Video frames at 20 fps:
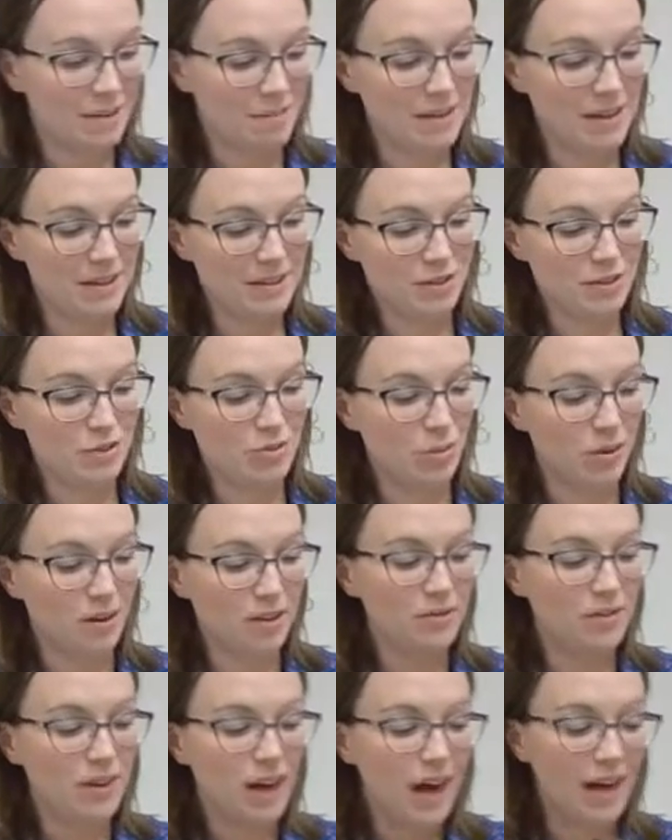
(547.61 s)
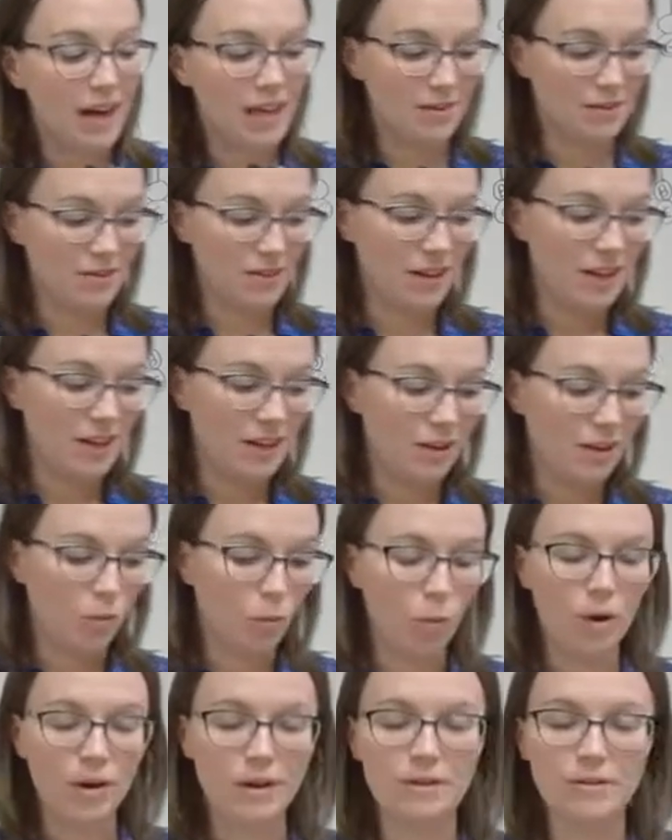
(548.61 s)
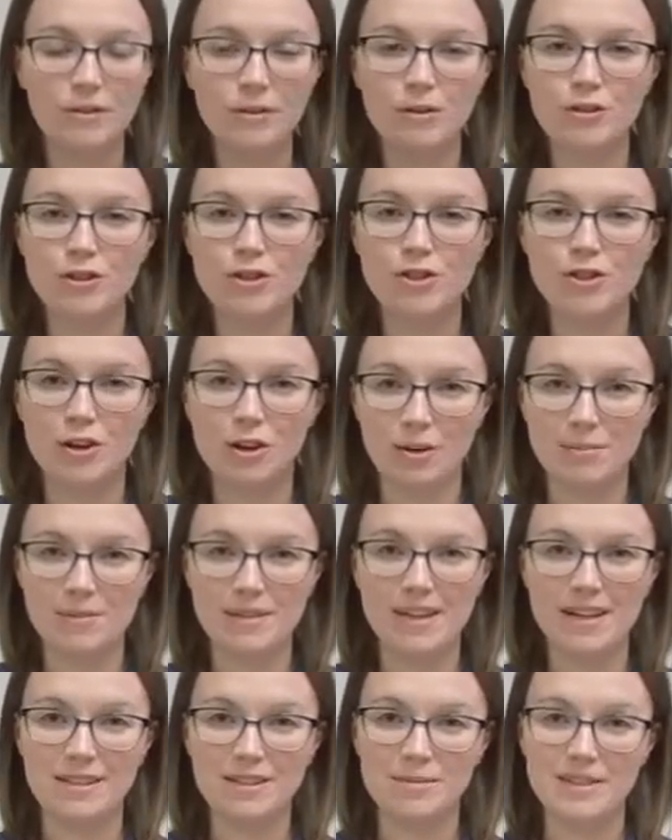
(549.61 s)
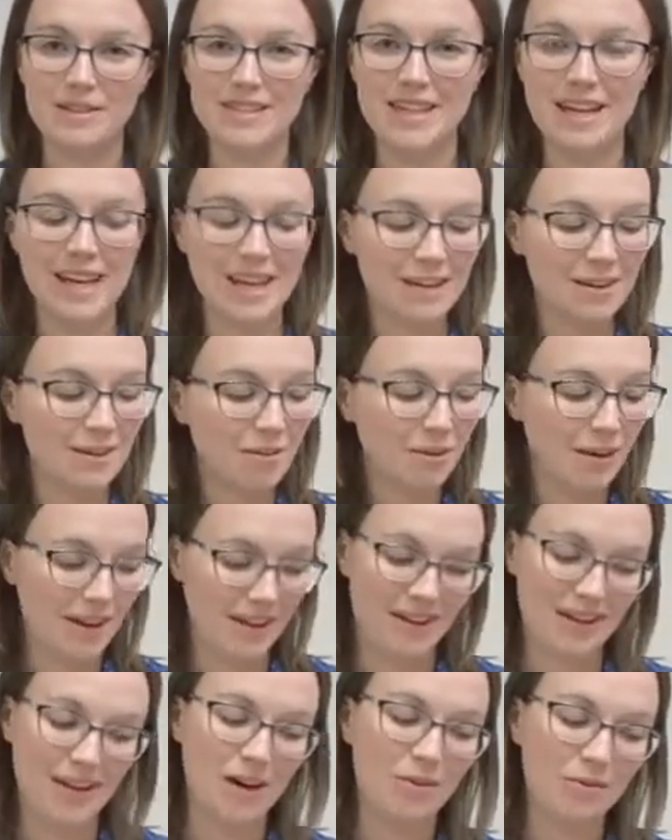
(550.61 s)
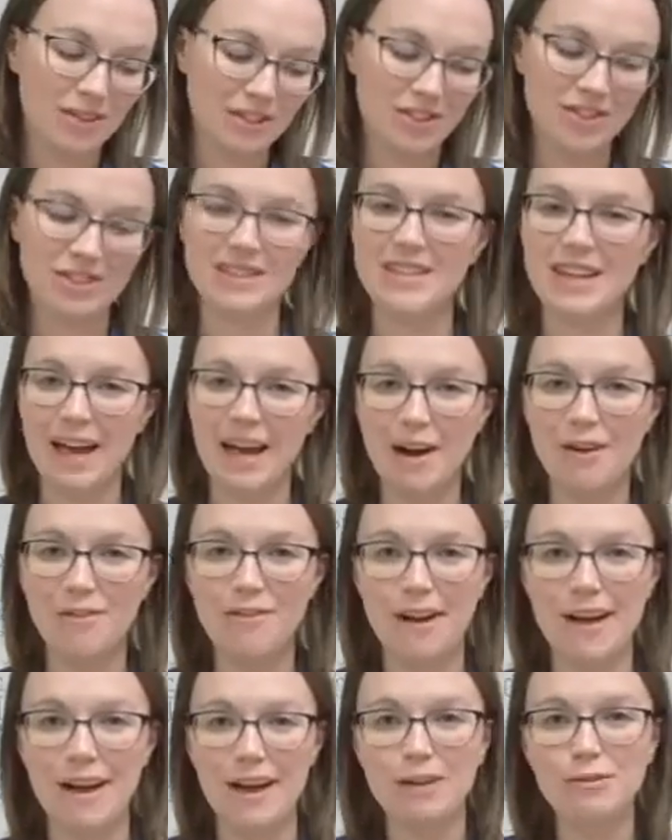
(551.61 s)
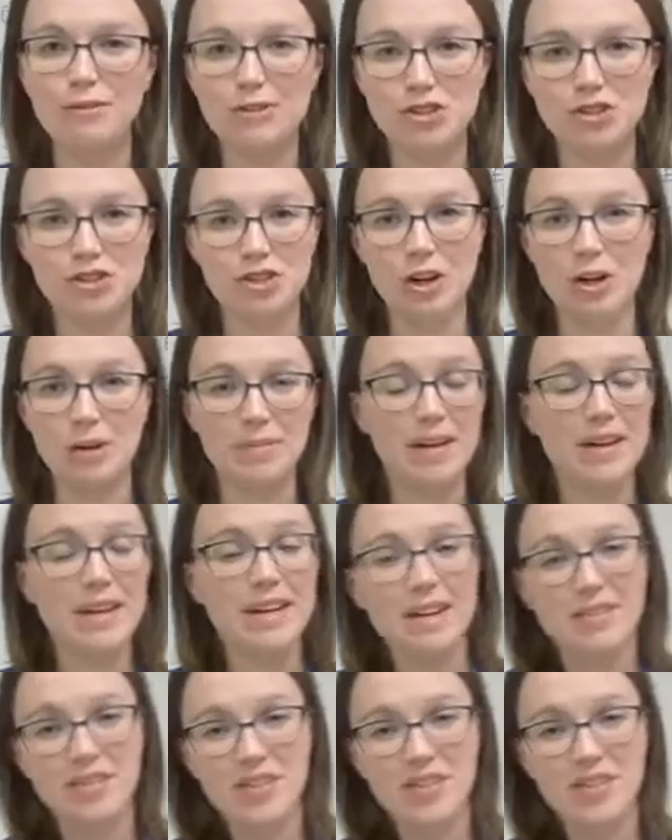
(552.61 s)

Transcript: Measure 25. One of those sharps has been taken away. Now we just have F sharp.